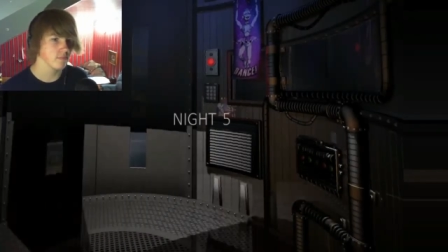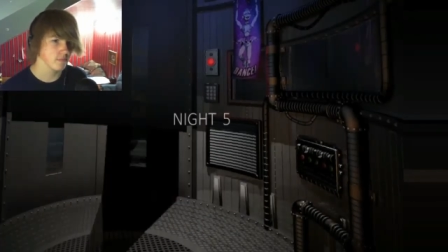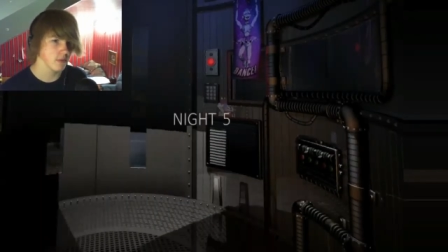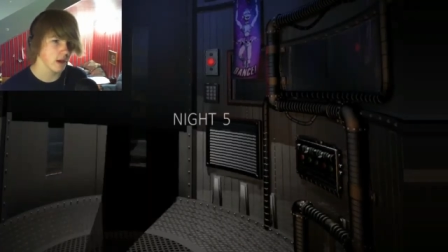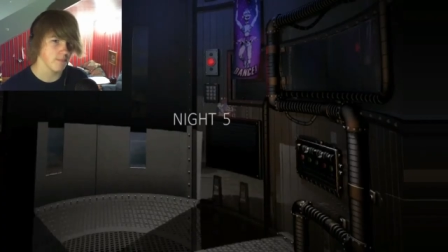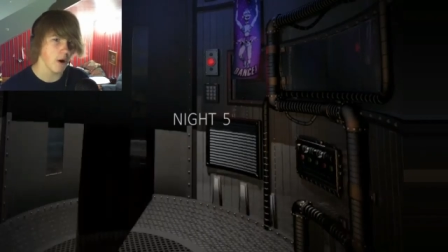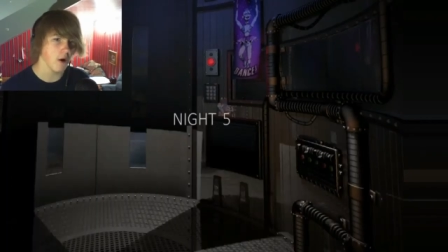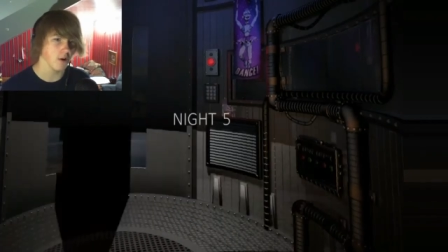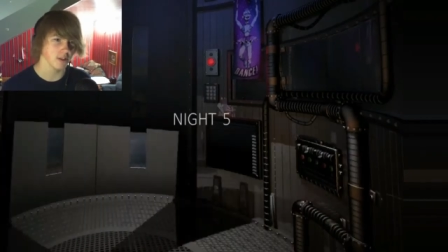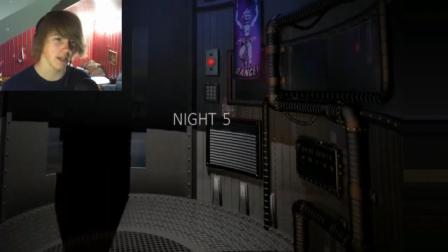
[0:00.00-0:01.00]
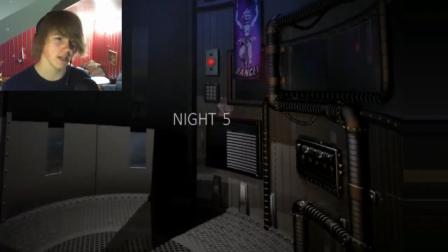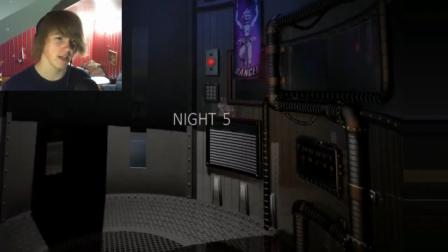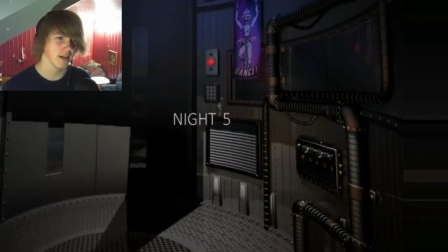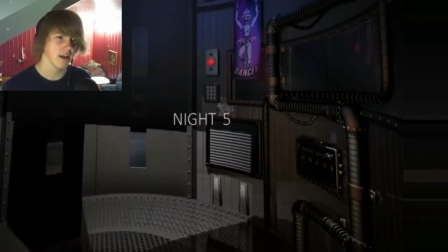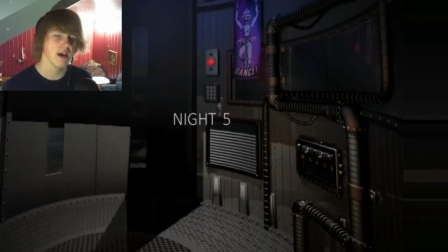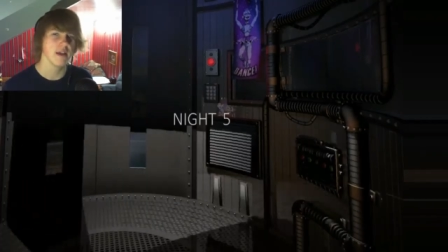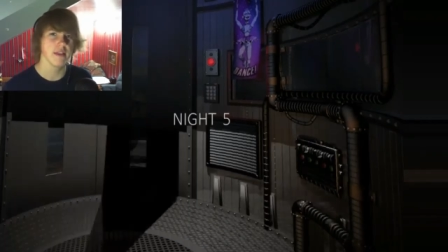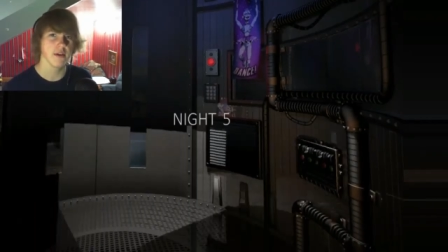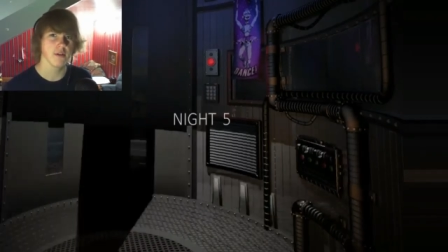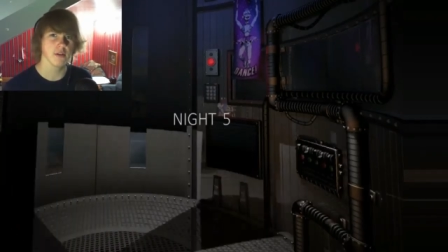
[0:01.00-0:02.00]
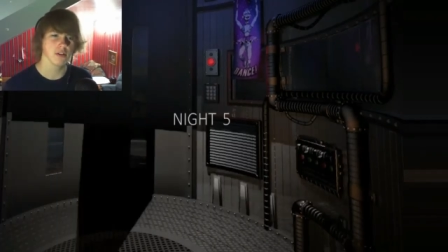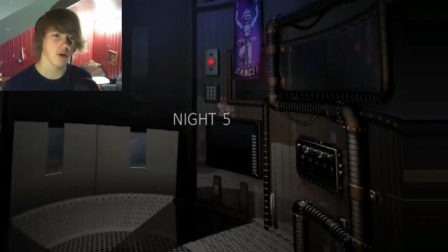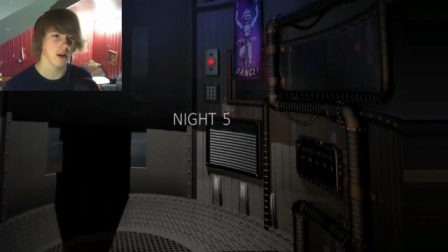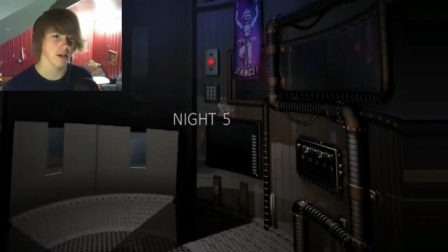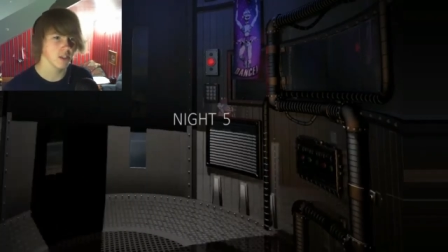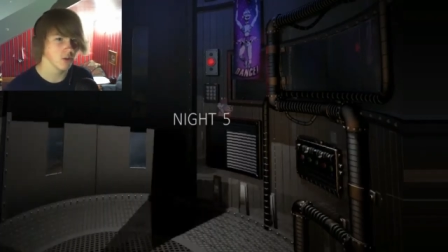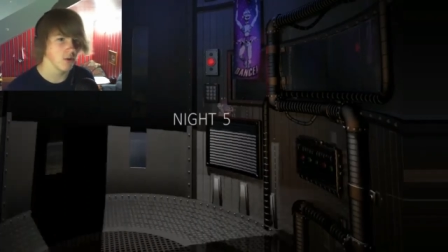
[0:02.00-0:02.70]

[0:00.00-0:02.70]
uh, part in it that they were trying to do,